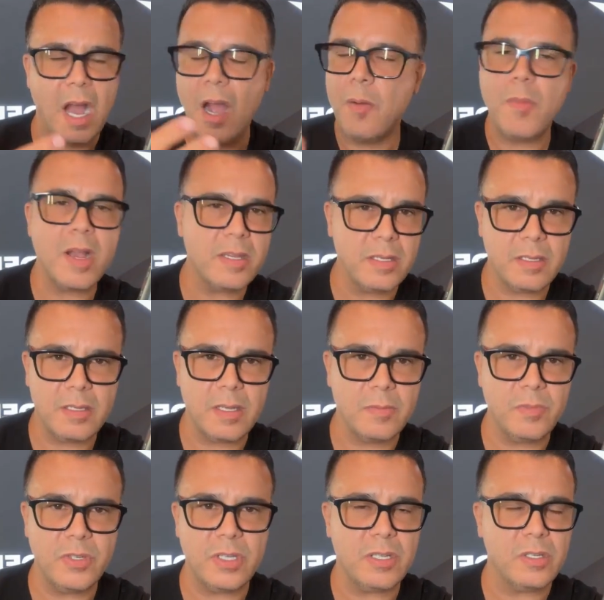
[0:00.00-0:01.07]
how much is
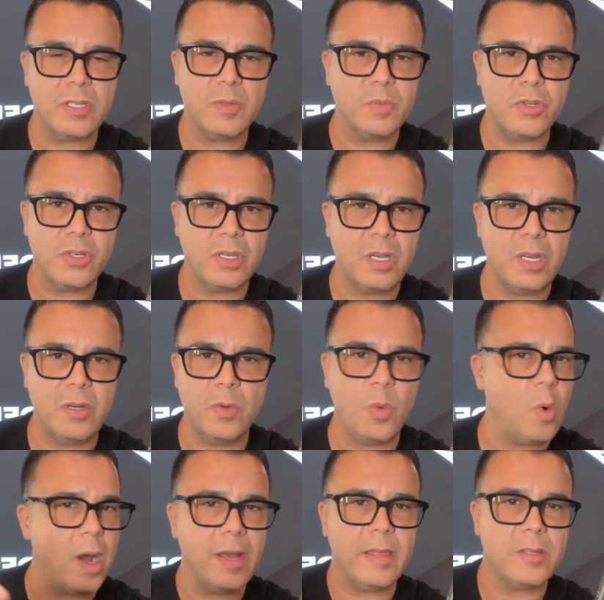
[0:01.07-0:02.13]
this
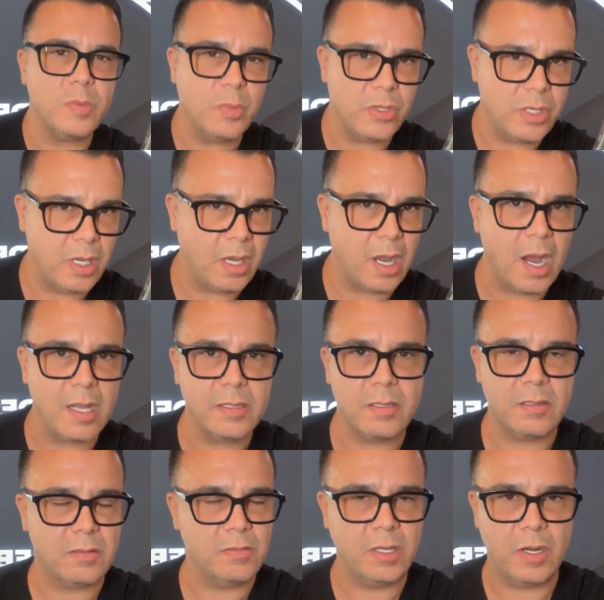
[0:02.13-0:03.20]
machine? Why this machine
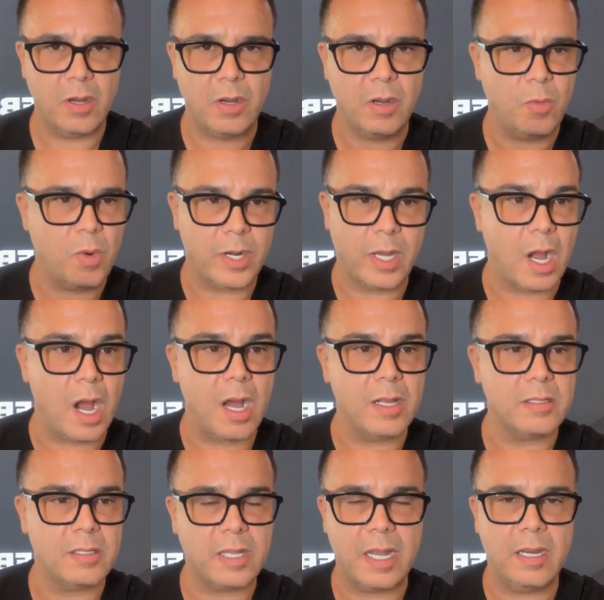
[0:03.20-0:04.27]
costs, what it
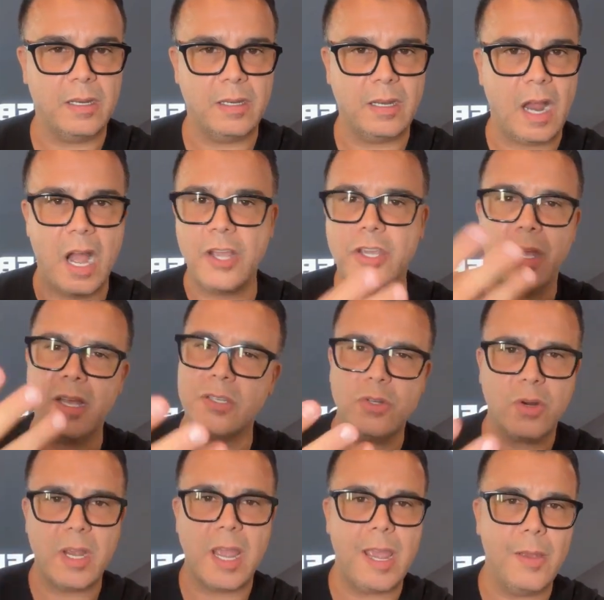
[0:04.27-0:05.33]
costs, and how you
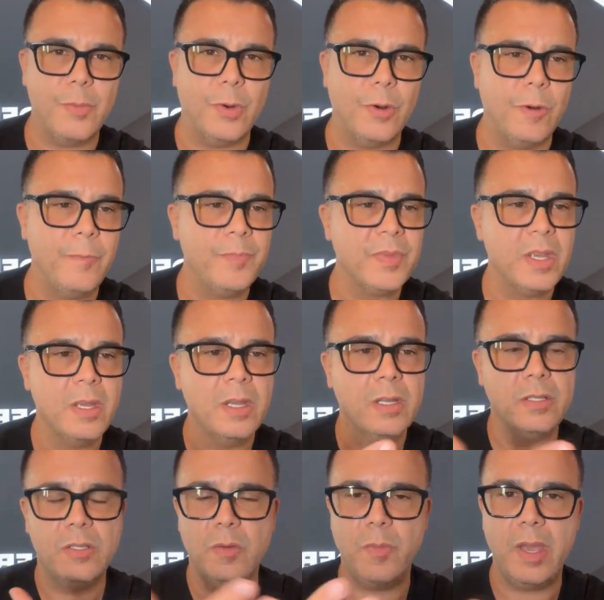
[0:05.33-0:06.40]
guys are able
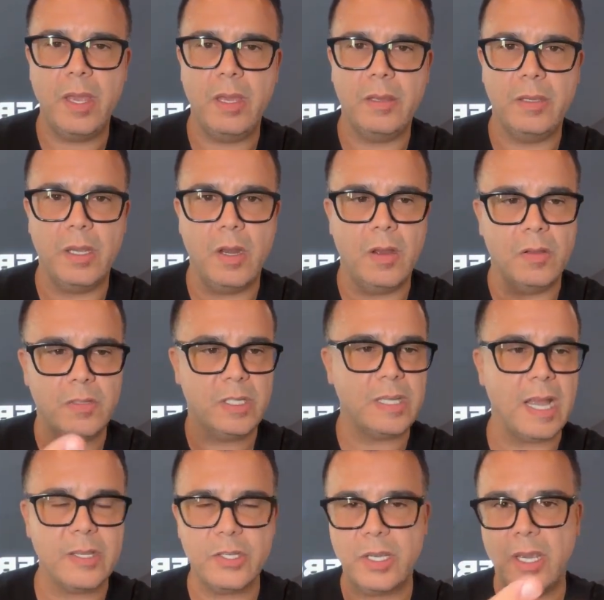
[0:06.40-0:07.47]
to make,
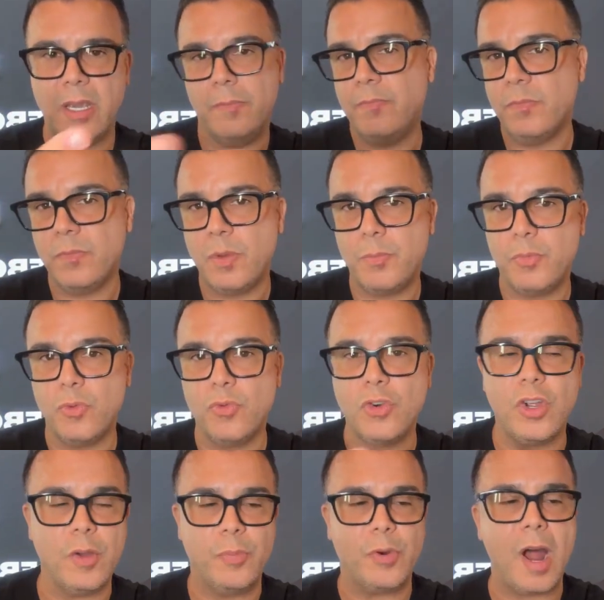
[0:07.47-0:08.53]
such a
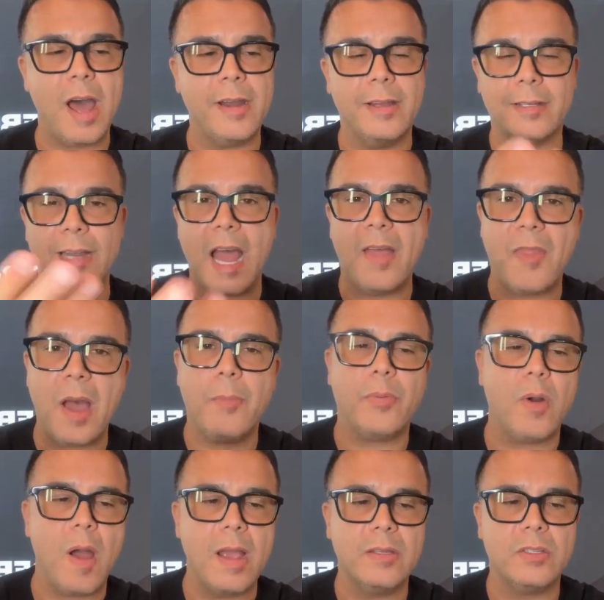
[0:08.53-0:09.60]
good product at
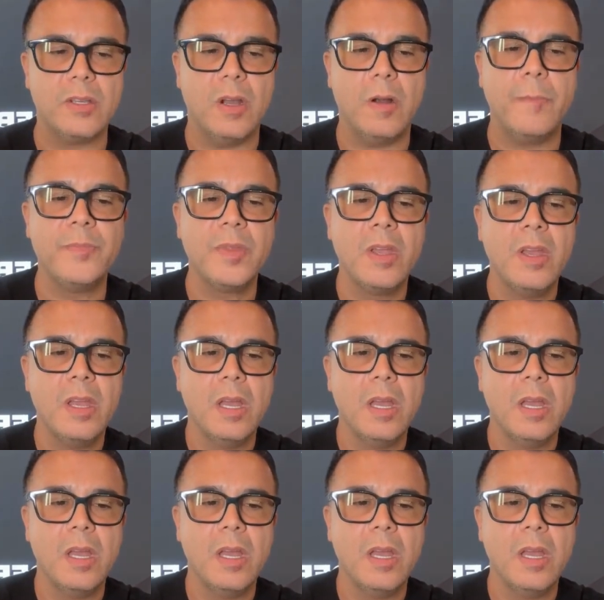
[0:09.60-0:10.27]
that price. So